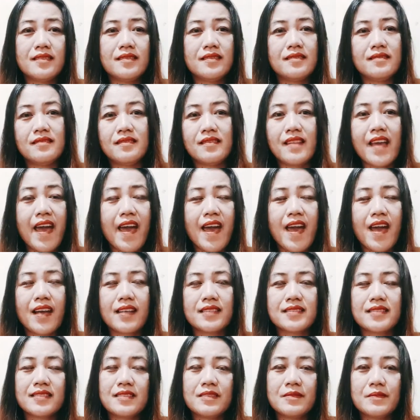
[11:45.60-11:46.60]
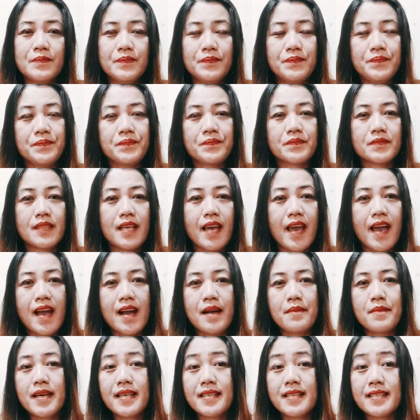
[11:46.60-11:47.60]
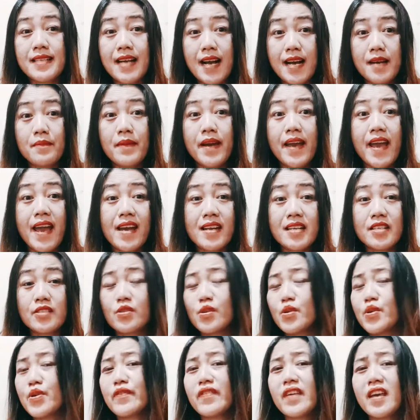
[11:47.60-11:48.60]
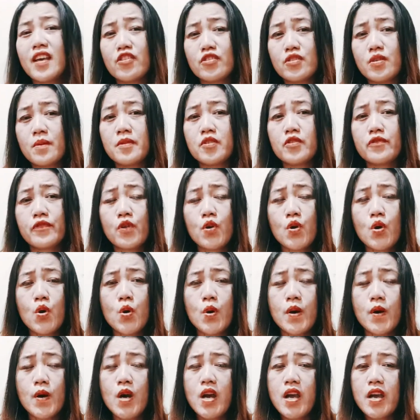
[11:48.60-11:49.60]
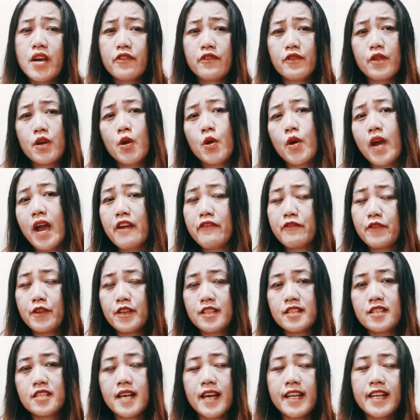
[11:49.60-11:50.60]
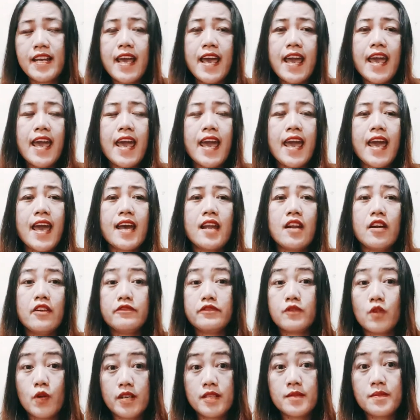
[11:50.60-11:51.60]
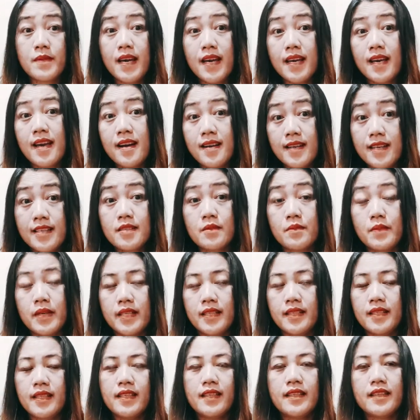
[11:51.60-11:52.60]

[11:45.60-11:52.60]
Deng, yeah, my son, my editor. Thank you so much for your efforts, and of course my husband.